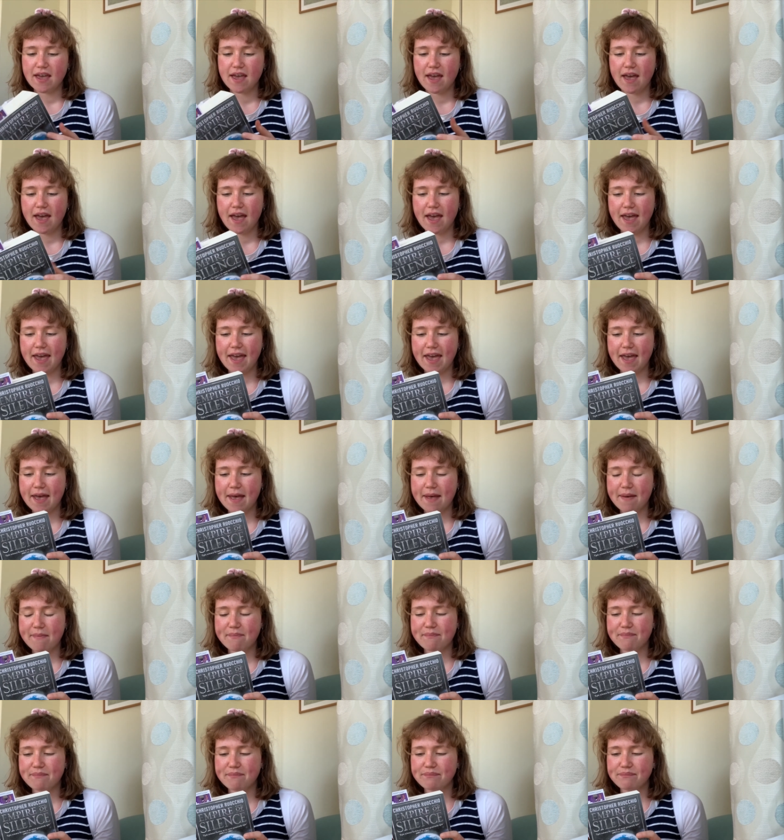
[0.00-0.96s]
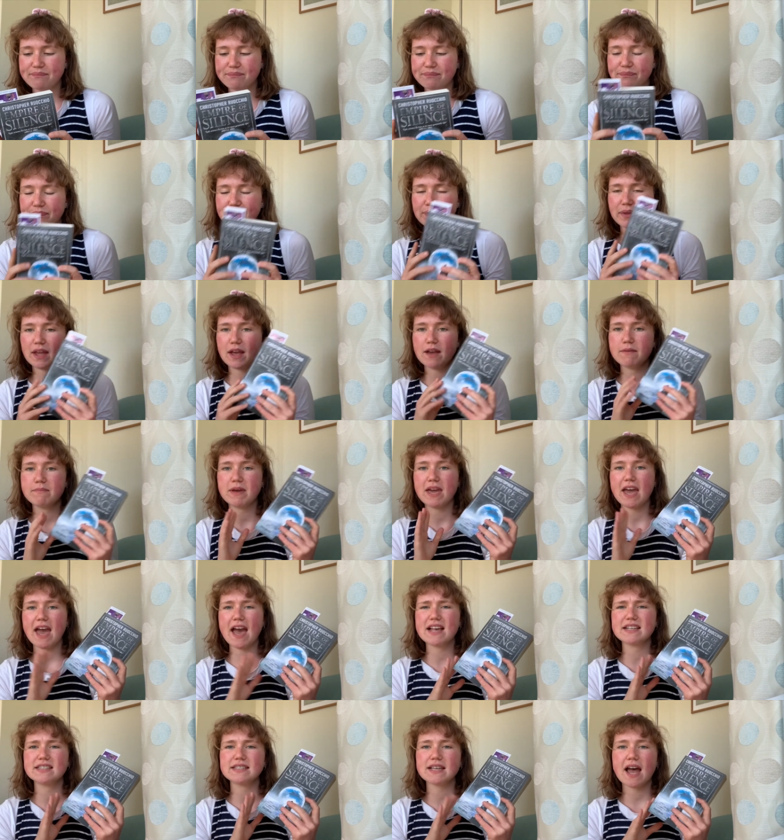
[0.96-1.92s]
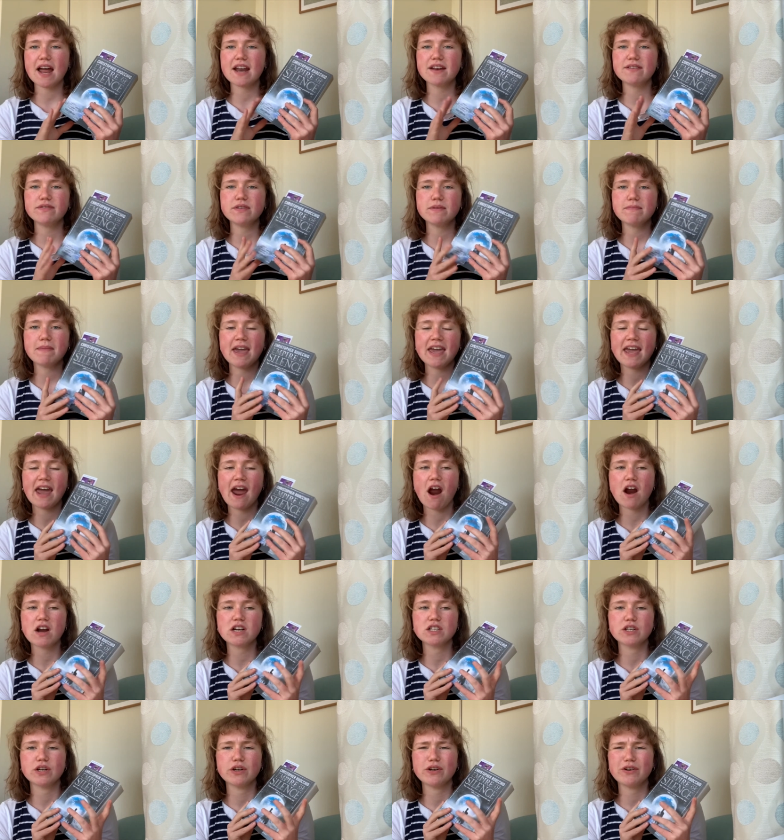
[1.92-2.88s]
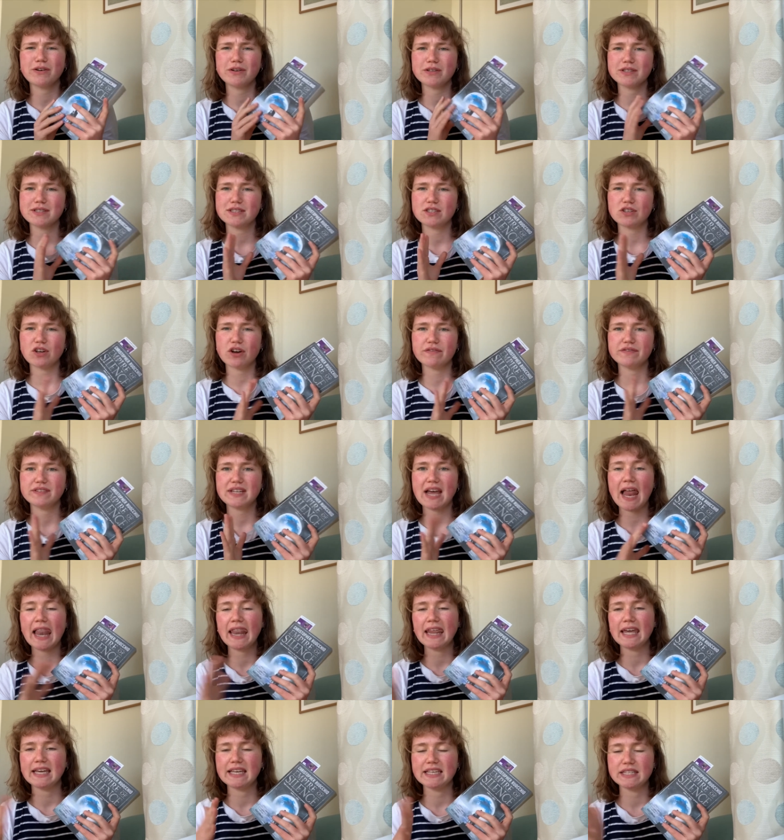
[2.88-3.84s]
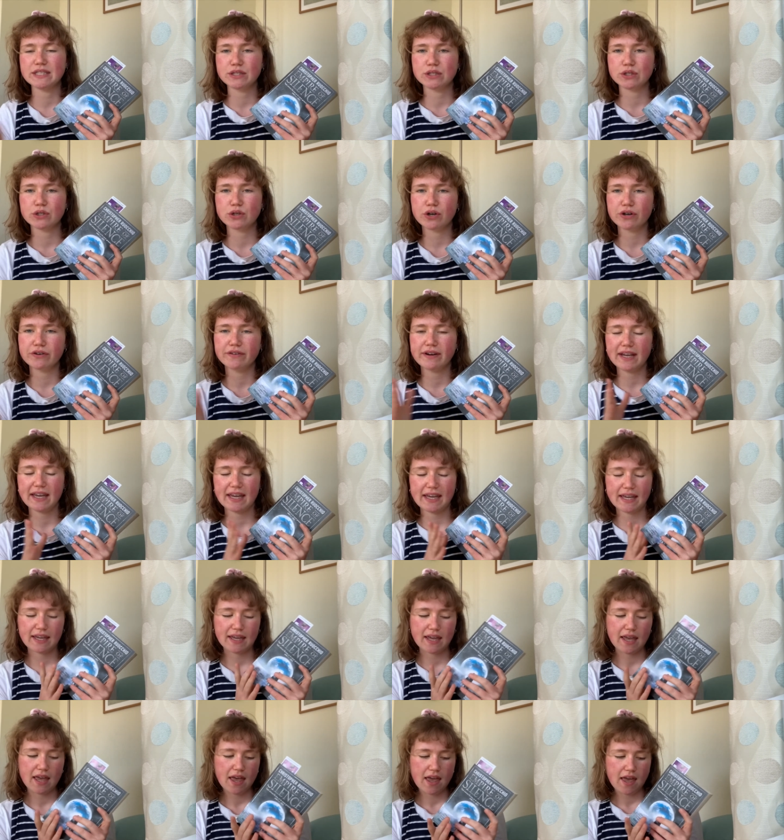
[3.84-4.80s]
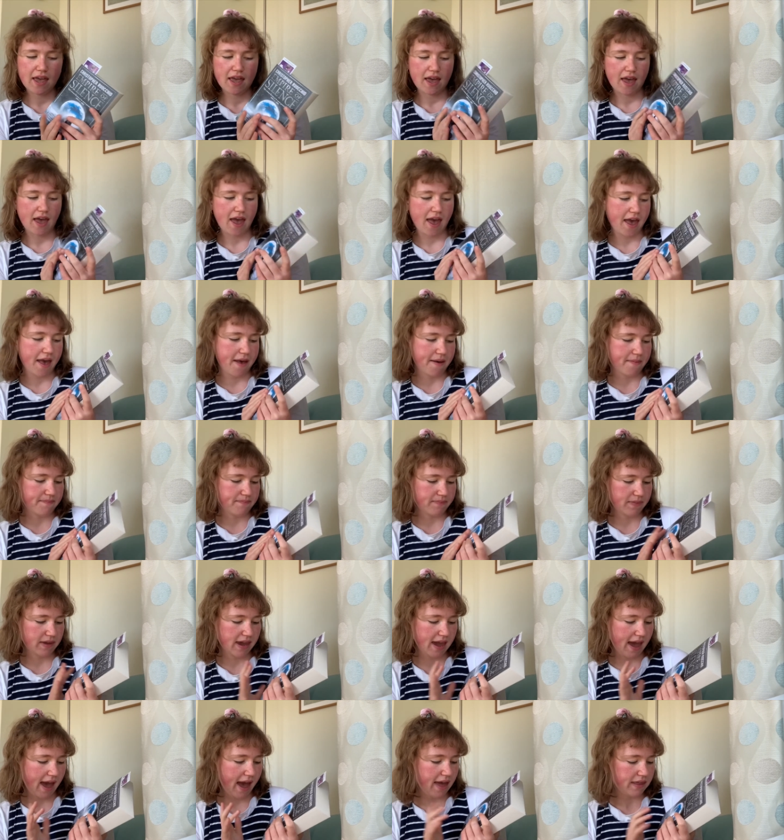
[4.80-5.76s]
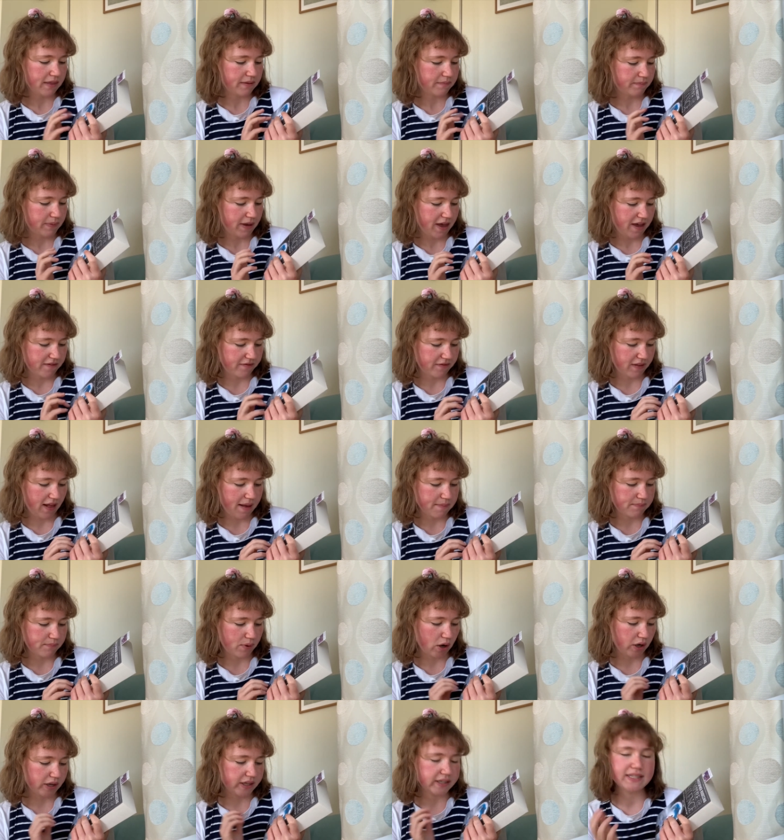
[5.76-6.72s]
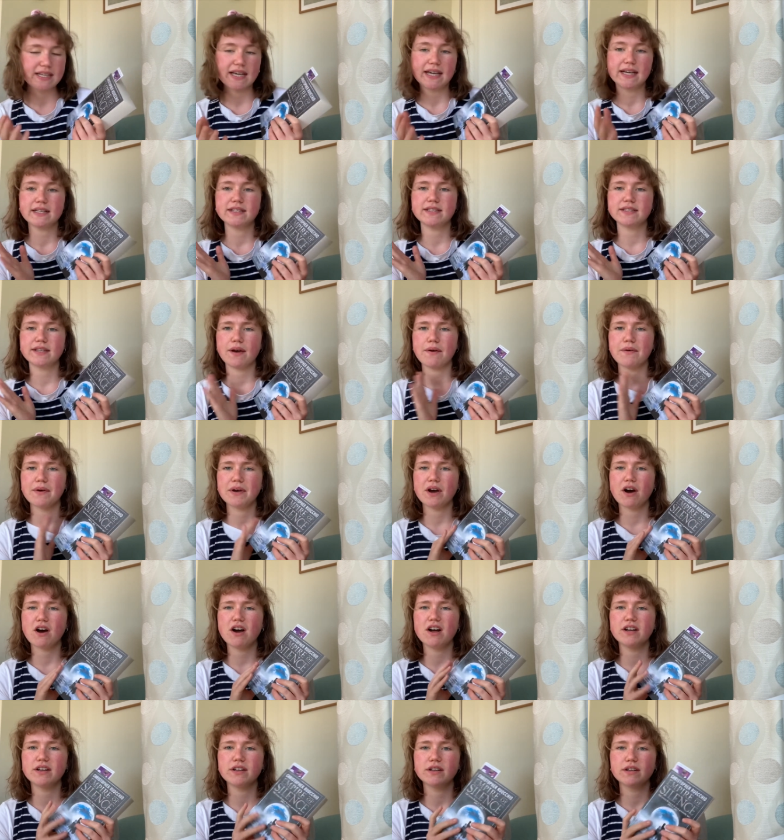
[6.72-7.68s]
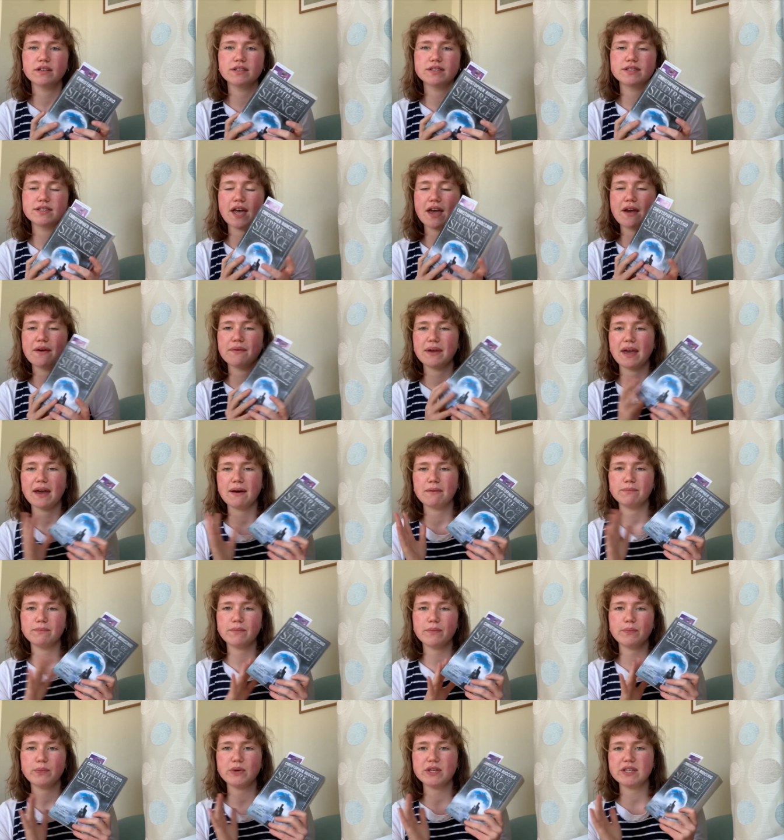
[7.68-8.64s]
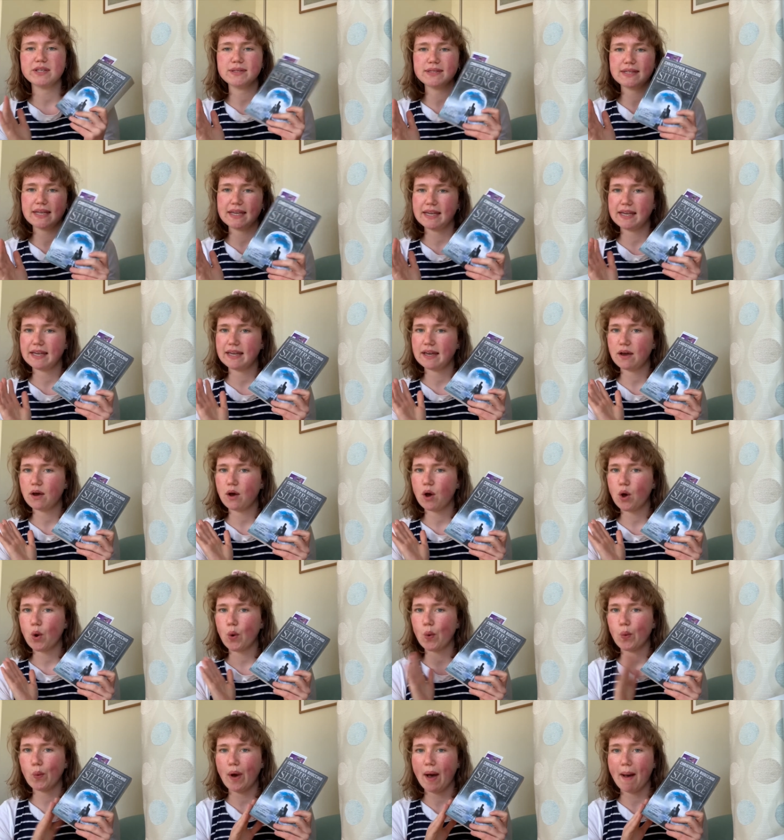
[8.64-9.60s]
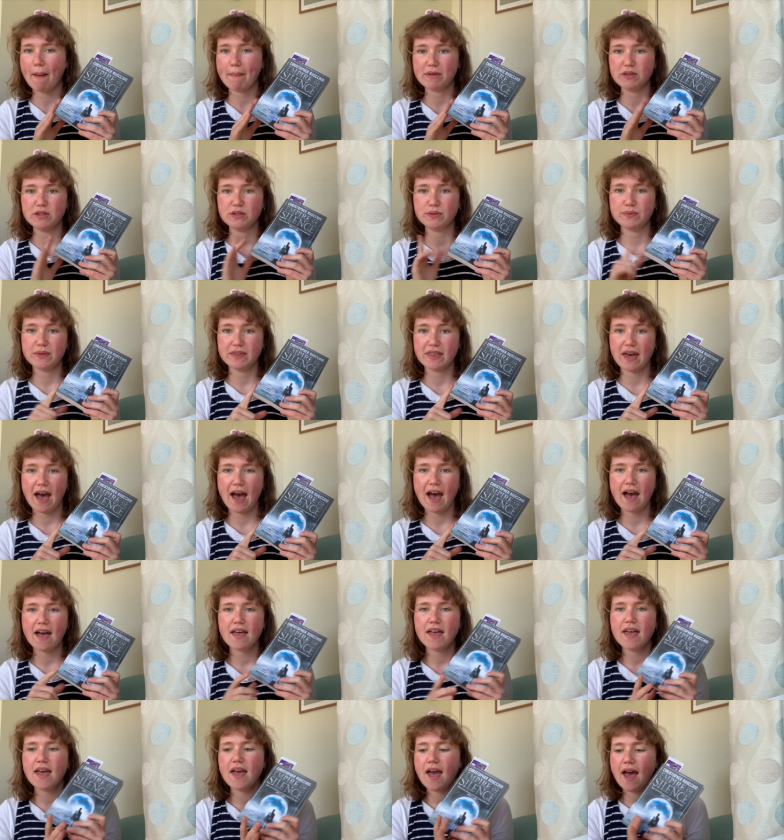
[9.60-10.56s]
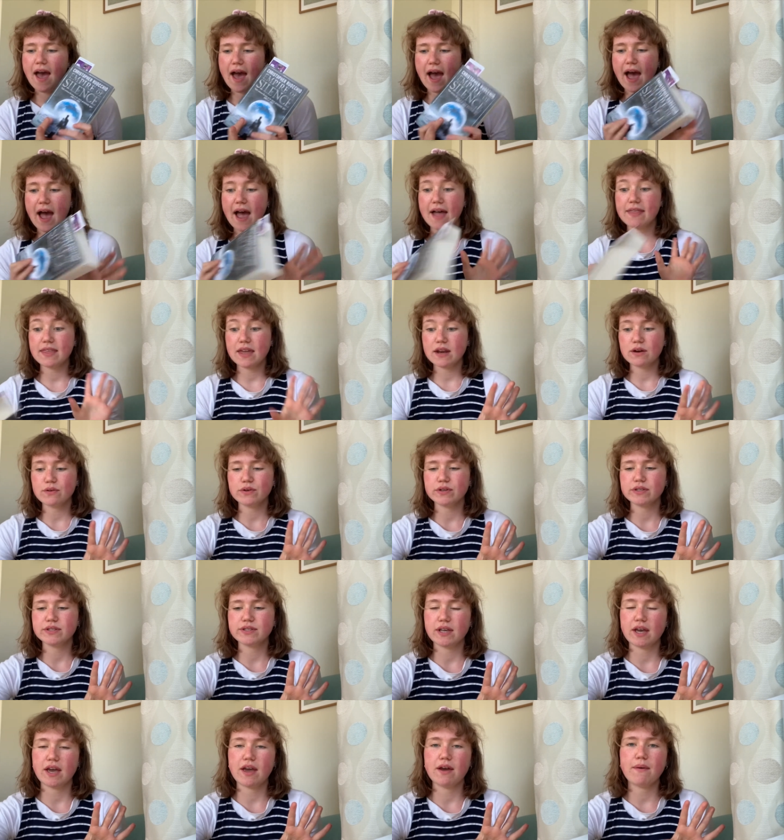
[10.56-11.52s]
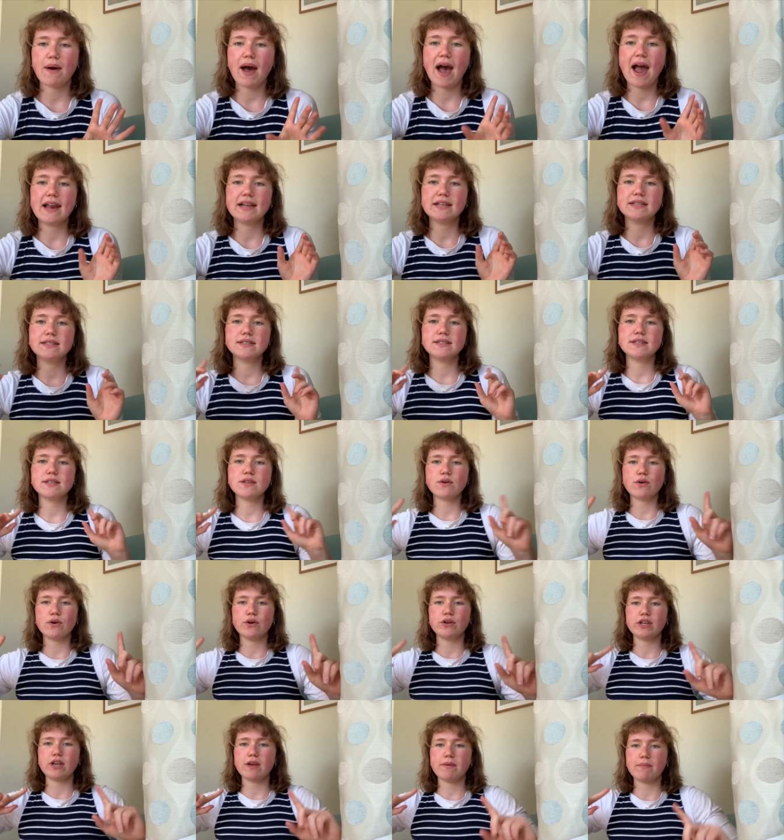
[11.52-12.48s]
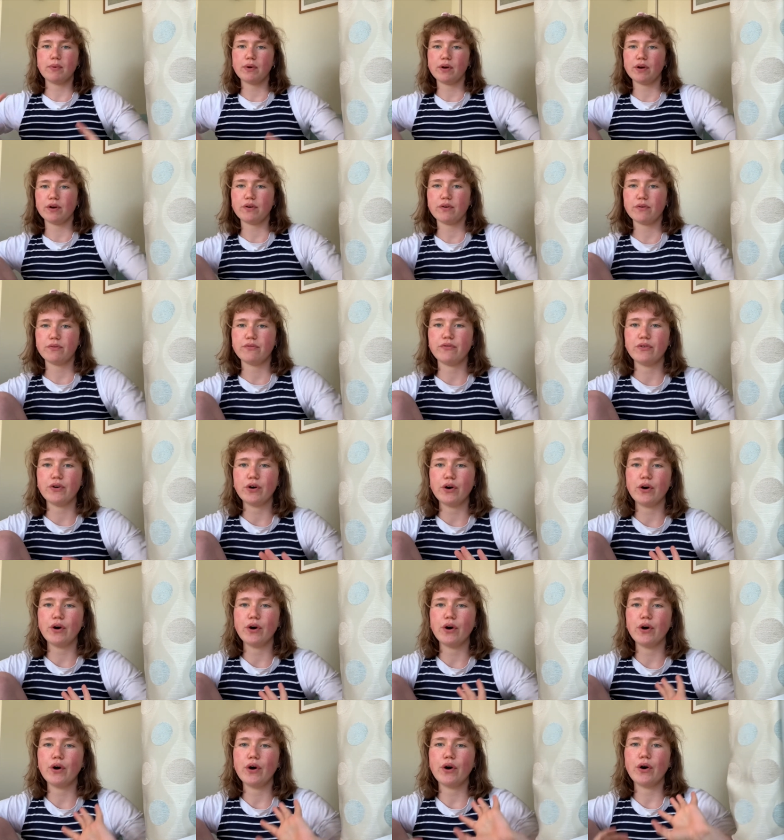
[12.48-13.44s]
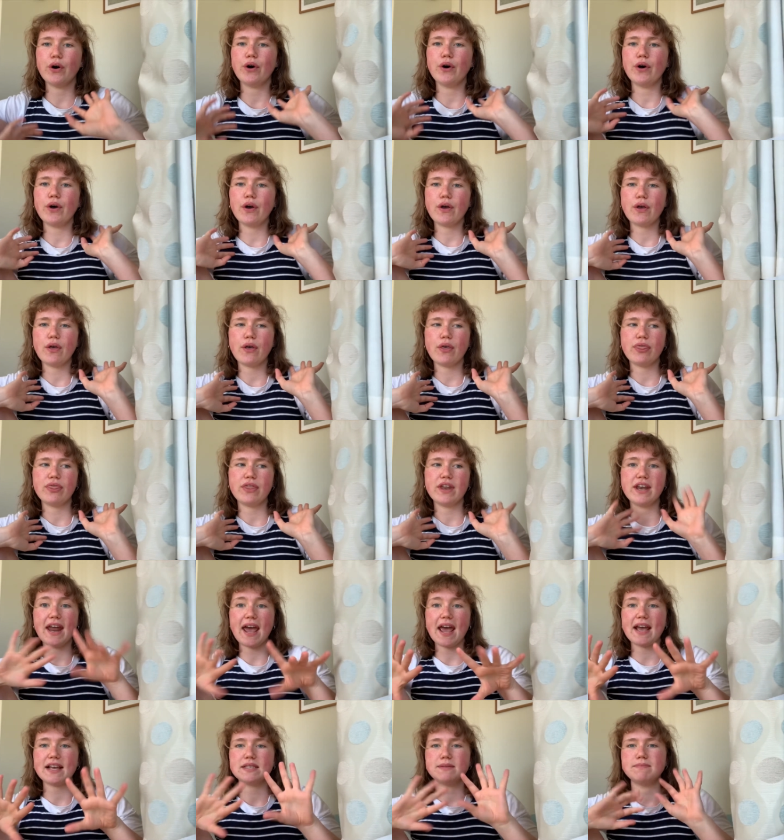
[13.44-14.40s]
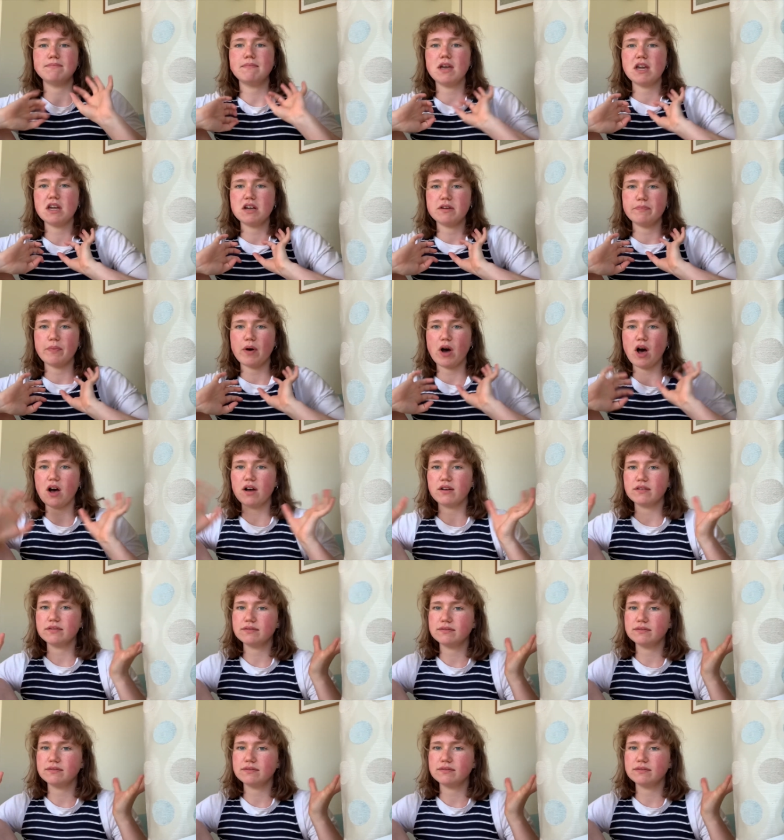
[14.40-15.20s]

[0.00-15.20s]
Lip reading: But yeah, it's kind of the main character sort of telling his story. Yeah, and a bit of like politics going on. So yeah, we'll see what happens with that. And then also I listened to the audiobook for the next murder bot